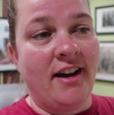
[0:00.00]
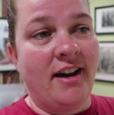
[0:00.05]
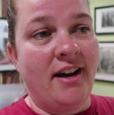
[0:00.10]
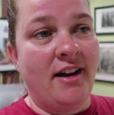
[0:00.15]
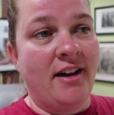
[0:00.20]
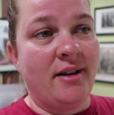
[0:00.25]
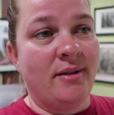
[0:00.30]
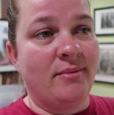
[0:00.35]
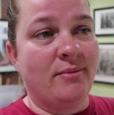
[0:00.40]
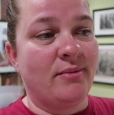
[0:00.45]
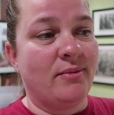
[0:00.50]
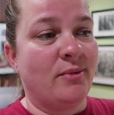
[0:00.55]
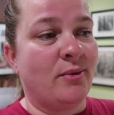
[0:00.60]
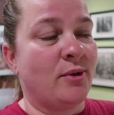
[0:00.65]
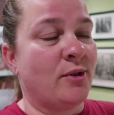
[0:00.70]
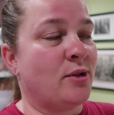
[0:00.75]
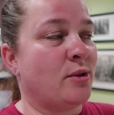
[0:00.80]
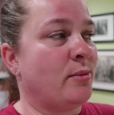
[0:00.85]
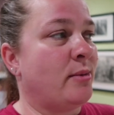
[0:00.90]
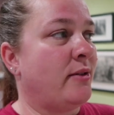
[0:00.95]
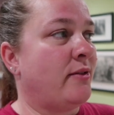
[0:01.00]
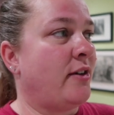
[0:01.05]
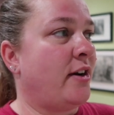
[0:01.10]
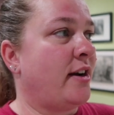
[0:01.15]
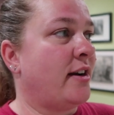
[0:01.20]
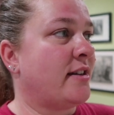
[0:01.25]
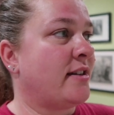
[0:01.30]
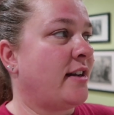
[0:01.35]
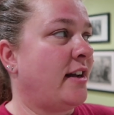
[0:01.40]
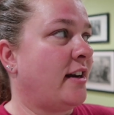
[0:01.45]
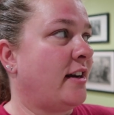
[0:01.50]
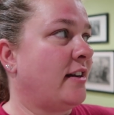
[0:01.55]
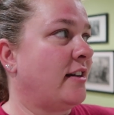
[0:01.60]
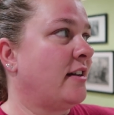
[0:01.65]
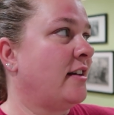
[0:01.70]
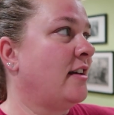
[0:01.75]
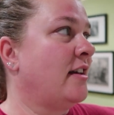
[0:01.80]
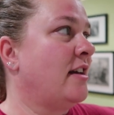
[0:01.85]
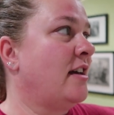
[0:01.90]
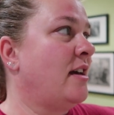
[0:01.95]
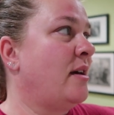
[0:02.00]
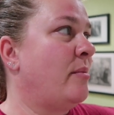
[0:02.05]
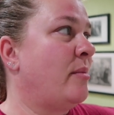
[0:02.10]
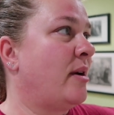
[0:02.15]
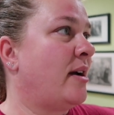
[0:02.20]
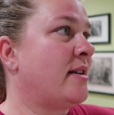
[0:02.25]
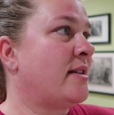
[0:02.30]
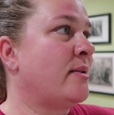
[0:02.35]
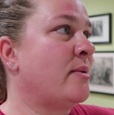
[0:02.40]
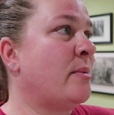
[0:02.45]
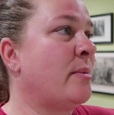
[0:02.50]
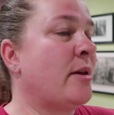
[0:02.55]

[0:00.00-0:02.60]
um, which will be very exciting because it